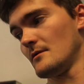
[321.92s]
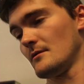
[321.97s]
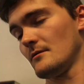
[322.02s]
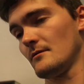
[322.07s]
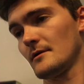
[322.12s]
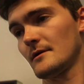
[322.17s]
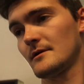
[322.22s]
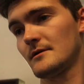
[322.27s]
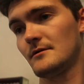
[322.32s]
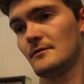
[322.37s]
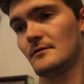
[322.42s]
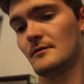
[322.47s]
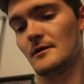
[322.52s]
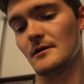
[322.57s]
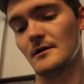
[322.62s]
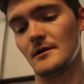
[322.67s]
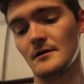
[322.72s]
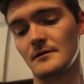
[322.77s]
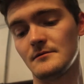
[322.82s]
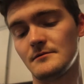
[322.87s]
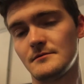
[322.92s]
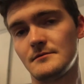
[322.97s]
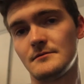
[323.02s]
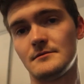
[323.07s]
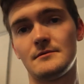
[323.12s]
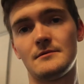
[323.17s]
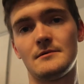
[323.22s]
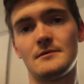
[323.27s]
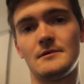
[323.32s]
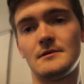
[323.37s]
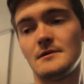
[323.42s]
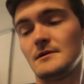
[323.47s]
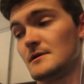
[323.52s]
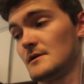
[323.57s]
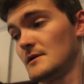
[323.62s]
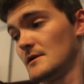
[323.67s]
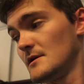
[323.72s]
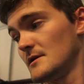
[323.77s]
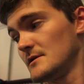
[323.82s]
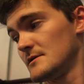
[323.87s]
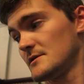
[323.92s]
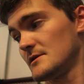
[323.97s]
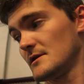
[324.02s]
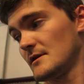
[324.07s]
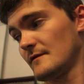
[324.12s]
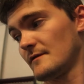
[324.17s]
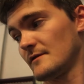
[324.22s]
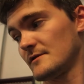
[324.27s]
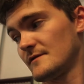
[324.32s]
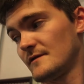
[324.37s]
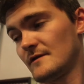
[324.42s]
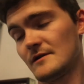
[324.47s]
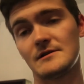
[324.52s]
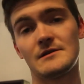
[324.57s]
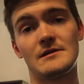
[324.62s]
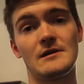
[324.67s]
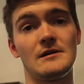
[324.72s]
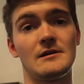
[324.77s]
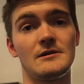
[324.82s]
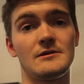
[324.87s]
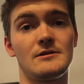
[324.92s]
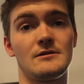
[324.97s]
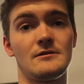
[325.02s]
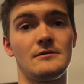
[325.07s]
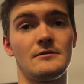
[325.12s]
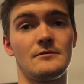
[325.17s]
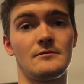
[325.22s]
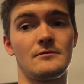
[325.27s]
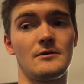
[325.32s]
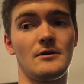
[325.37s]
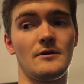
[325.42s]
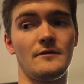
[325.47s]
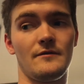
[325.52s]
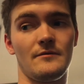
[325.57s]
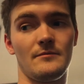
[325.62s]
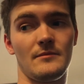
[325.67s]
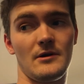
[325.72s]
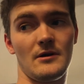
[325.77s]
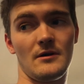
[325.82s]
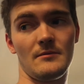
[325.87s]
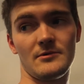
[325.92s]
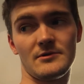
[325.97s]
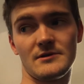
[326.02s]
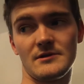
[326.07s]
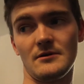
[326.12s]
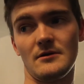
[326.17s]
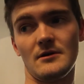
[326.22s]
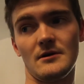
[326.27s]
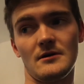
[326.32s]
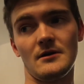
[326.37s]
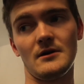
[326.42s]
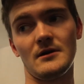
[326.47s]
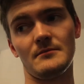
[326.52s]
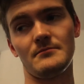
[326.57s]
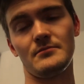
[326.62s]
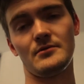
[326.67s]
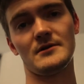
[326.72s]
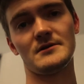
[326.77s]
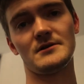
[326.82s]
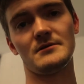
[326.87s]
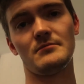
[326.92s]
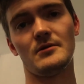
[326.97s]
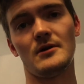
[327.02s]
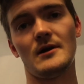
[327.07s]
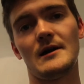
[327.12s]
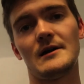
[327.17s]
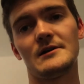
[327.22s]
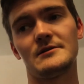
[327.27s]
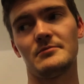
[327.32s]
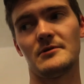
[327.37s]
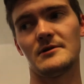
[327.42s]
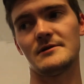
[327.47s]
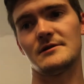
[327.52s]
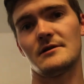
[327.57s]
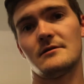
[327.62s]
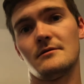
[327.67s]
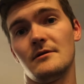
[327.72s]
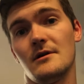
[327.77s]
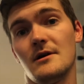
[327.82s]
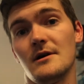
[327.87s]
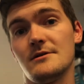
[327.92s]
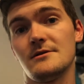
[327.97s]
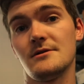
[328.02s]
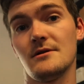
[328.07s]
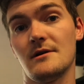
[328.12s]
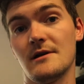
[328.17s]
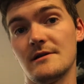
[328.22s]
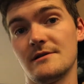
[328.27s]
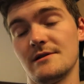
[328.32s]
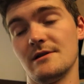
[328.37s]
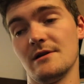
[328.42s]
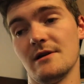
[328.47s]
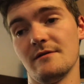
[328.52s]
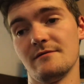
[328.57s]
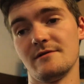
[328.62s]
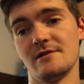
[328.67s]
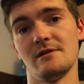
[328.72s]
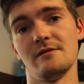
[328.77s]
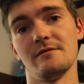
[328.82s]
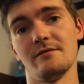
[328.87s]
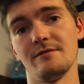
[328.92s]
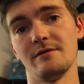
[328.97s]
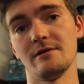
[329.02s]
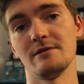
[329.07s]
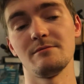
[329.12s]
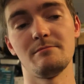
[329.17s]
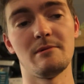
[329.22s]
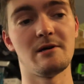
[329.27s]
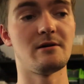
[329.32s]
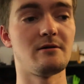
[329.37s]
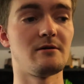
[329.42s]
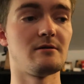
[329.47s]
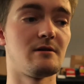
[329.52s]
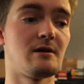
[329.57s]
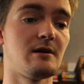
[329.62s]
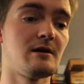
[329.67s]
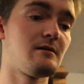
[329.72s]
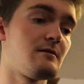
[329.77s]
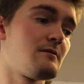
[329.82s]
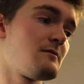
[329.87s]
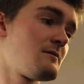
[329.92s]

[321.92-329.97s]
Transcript: we're going to see if it's fixed the issue, go from there. I'm going to start it up, press the brakes, press the clutch, all that stuff, see if it feels better or not.